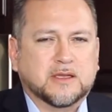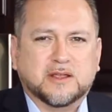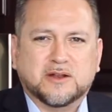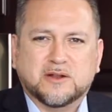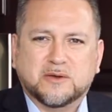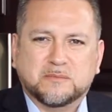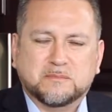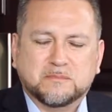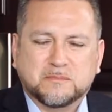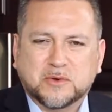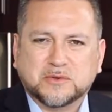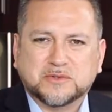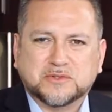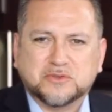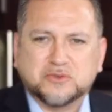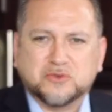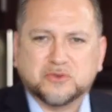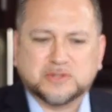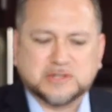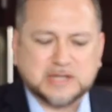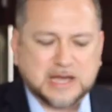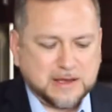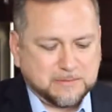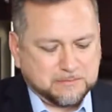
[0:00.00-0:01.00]
most of
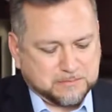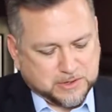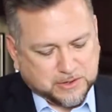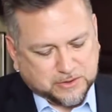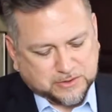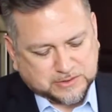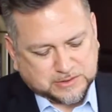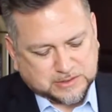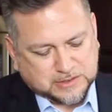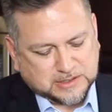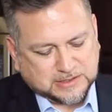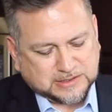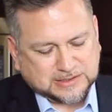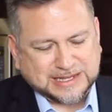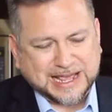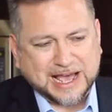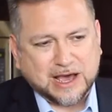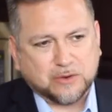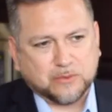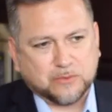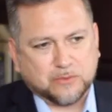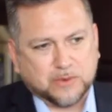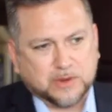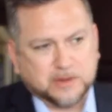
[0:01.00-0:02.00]
your top beers in the
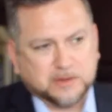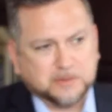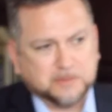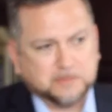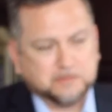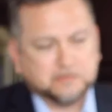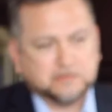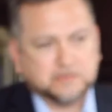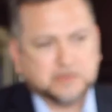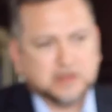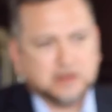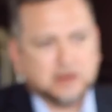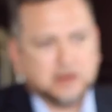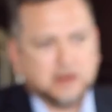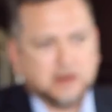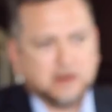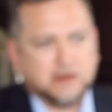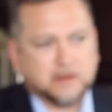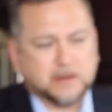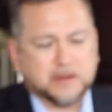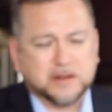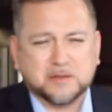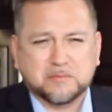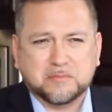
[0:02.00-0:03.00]
stout realm
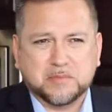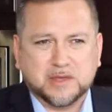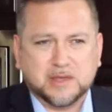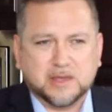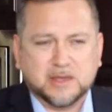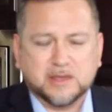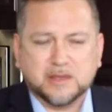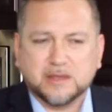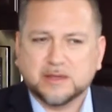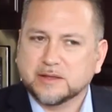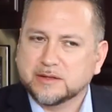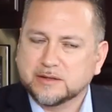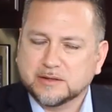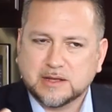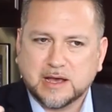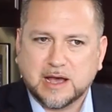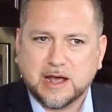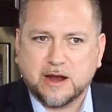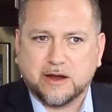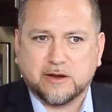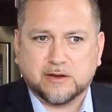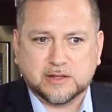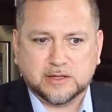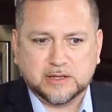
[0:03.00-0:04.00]
are going to be in
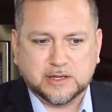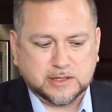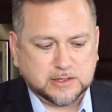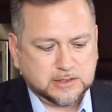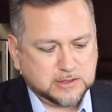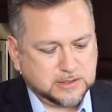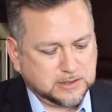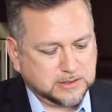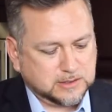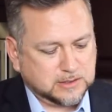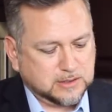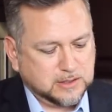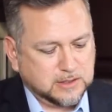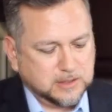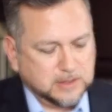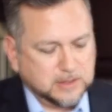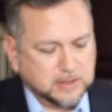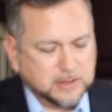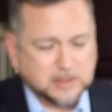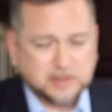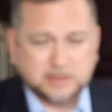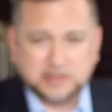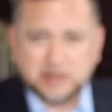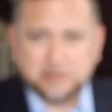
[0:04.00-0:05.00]
Ireland and
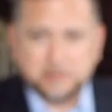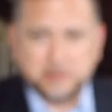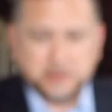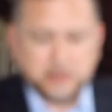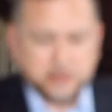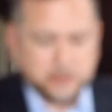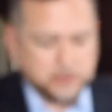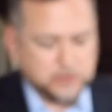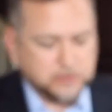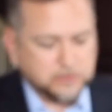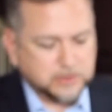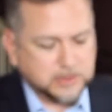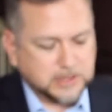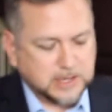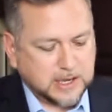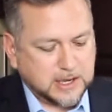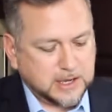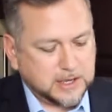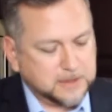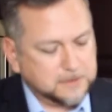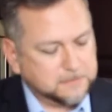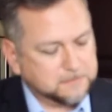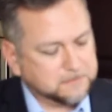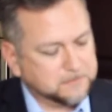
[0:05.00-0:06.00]
some in the
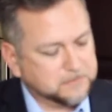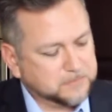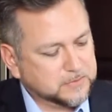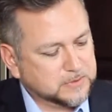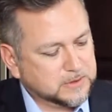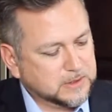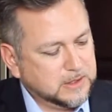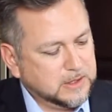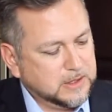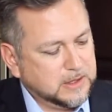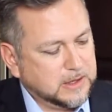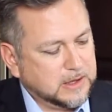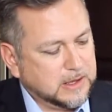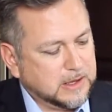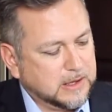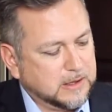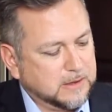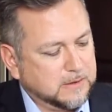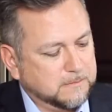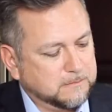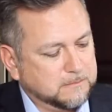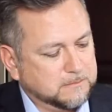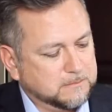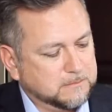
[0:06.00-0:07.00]
UK.
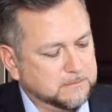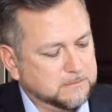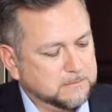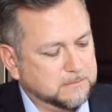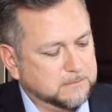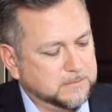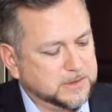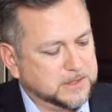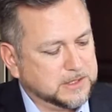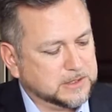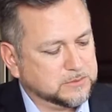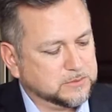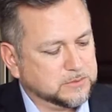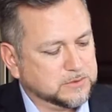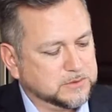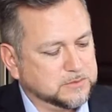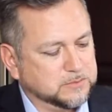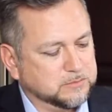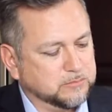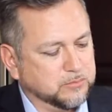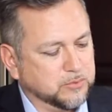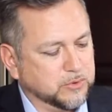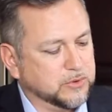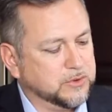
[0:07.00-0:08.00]
But this
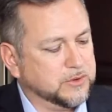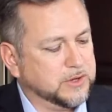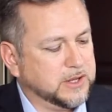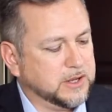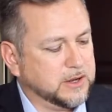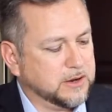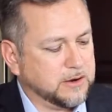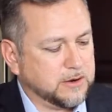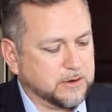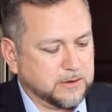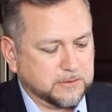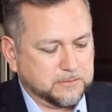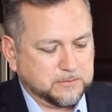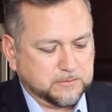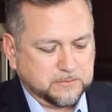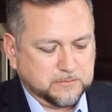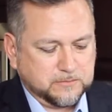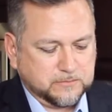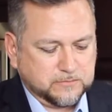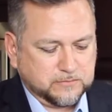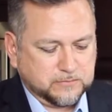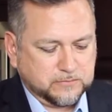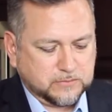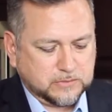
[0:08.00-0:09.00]
one's brewed here
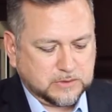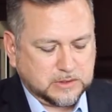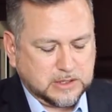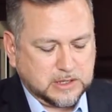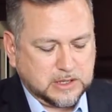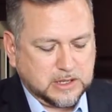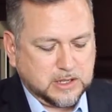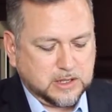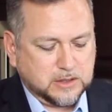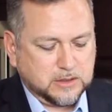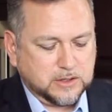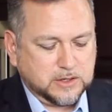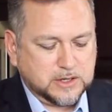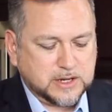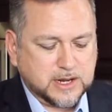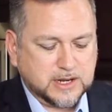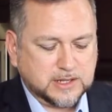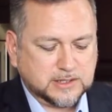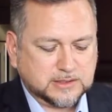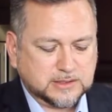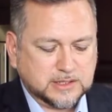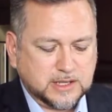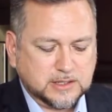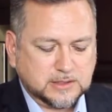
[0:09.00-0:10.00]
in the
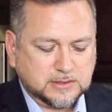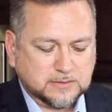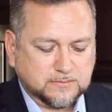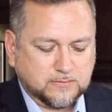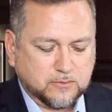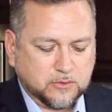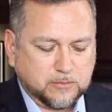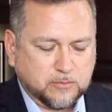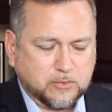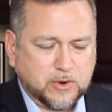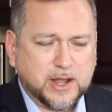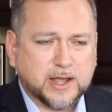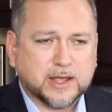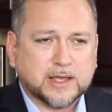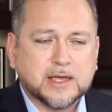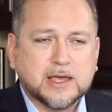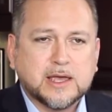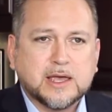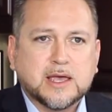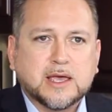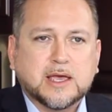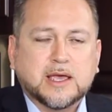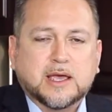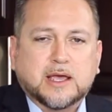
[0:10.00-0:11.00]
United States at Fort Bragg.
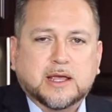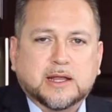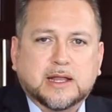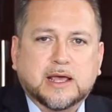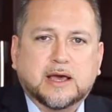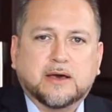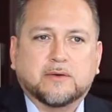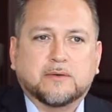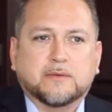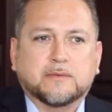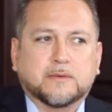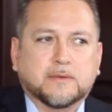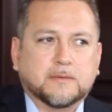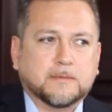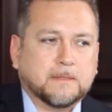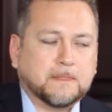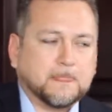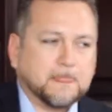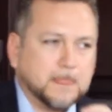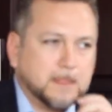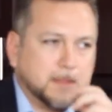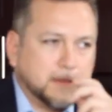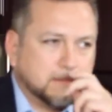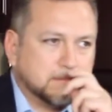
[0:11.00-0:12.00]
Now,
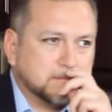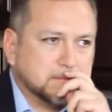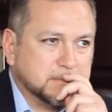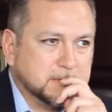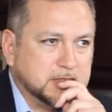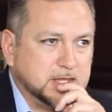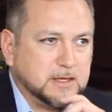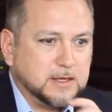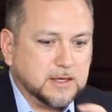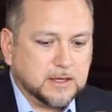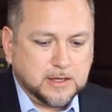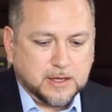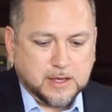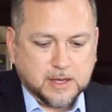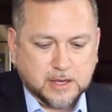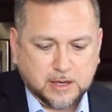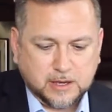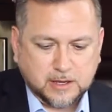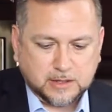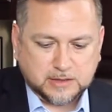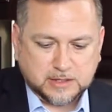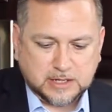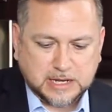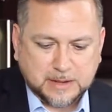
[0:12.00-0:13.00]
the
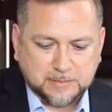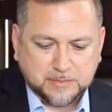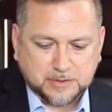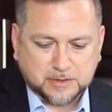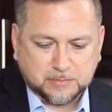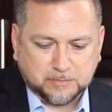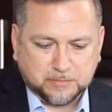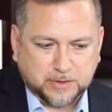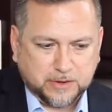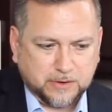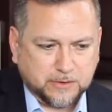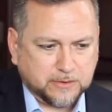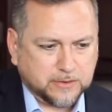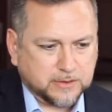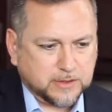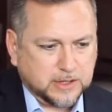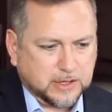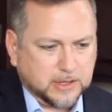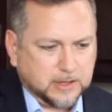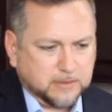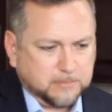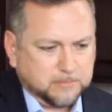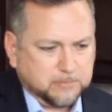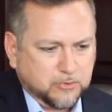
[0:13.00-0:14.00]
name of the
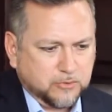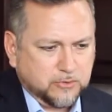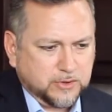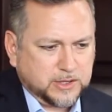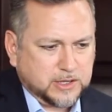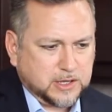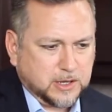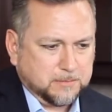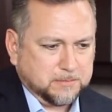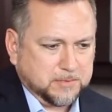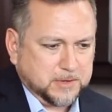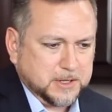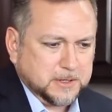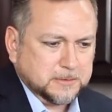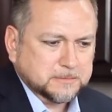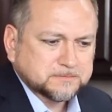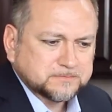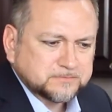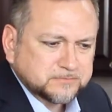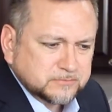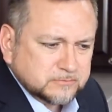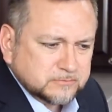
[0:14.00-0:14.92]
beer brewing company